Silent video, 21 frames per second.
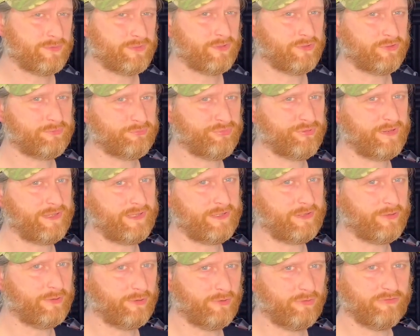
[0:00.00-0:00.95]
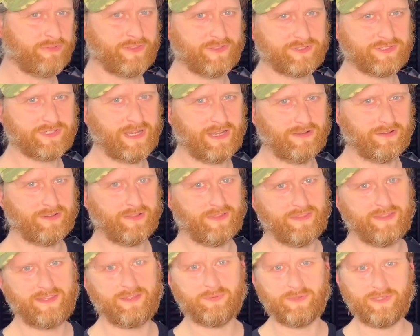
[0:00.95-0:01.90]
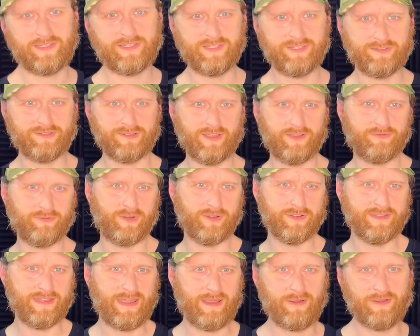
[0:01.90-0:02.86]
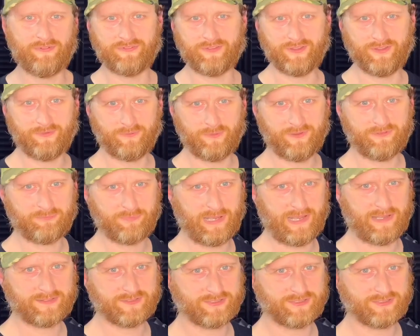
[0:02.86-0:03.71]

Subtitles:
looks pretty cool for the channel. I think we deserve one now after we've passed